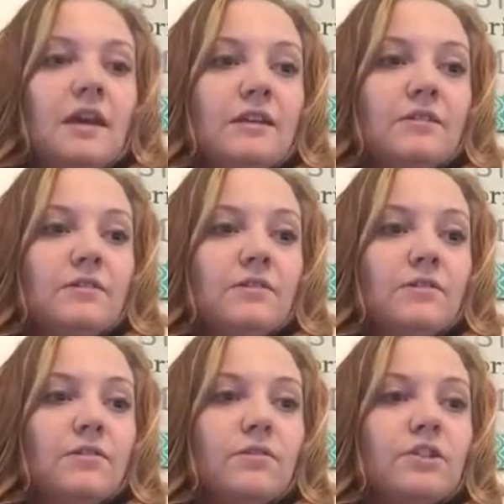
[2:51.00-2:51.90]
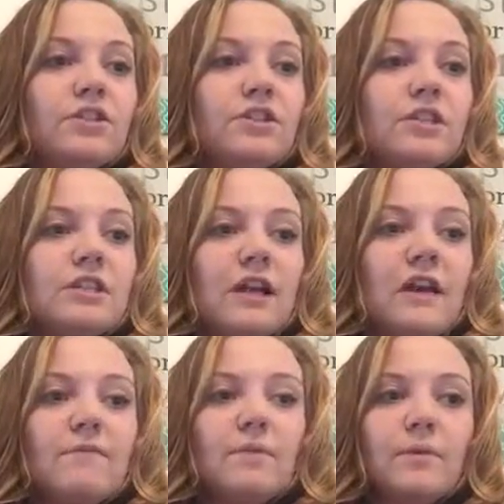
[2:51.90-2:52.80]
And so the goal is just to
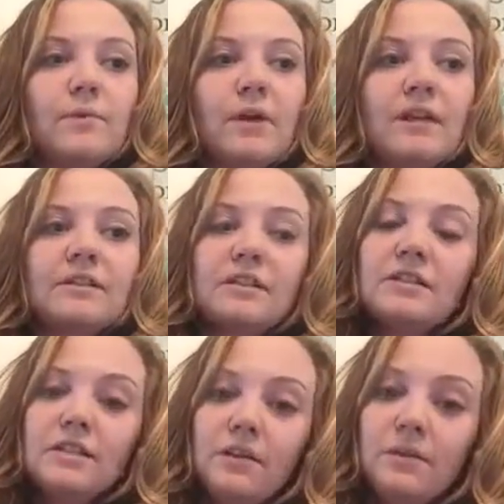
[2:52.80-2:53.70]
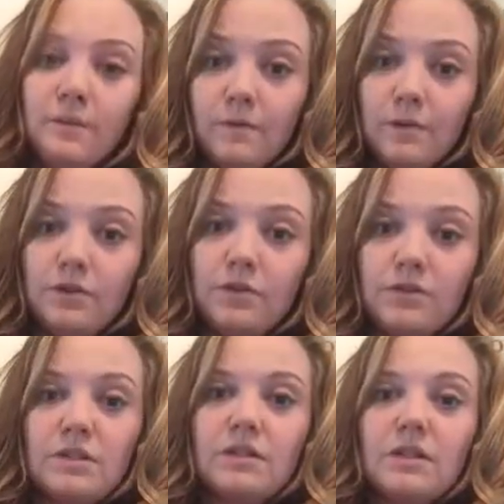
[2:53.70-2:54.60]
have more practice for the
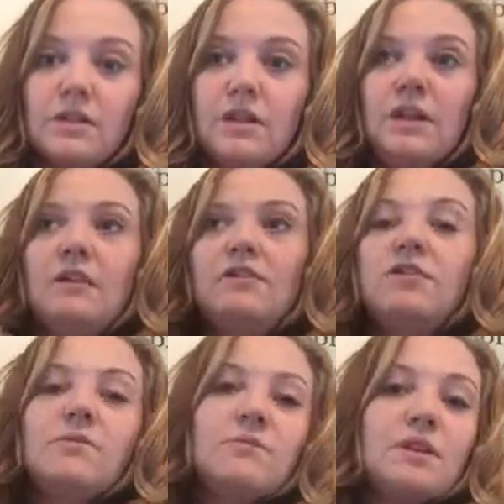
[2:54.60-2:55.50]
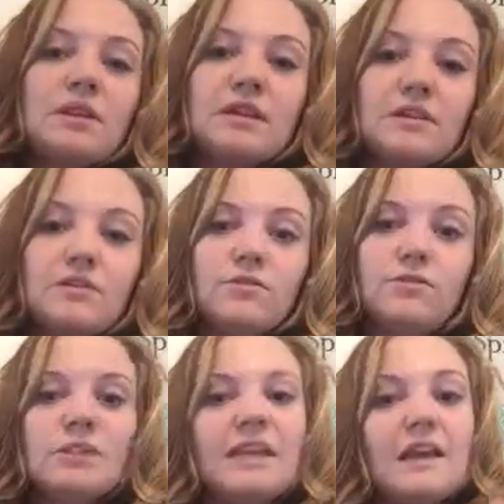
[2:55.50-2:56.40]
students and just something they can
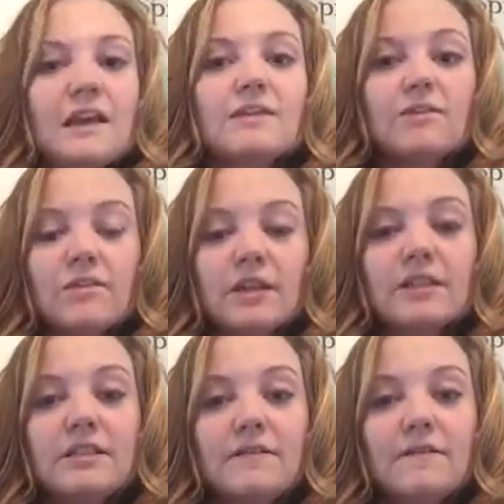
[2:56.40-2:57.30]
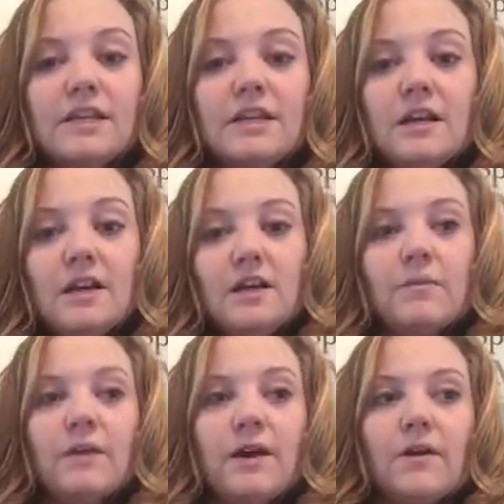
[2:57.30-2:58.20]
do as a hands-on activity
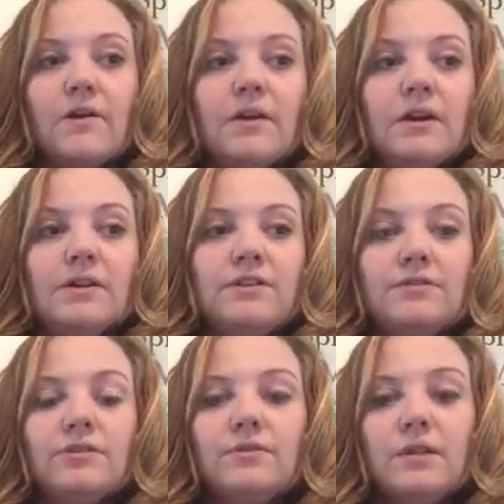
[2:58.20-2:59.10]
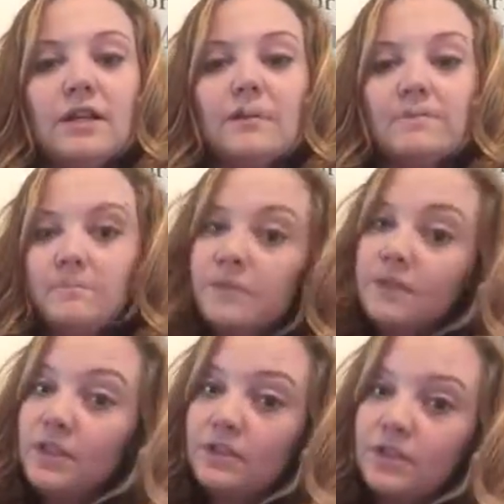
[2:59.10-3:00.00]
while you're doing
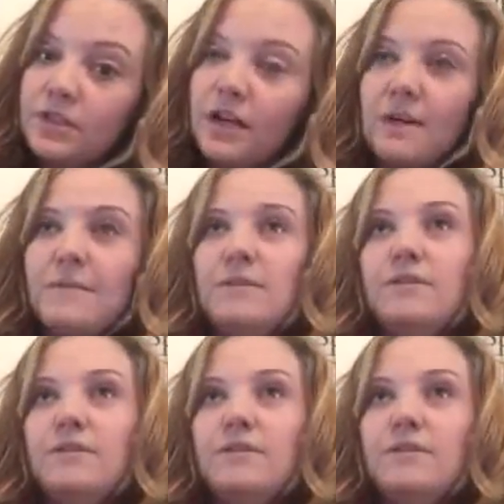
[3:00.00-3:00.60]
center time, or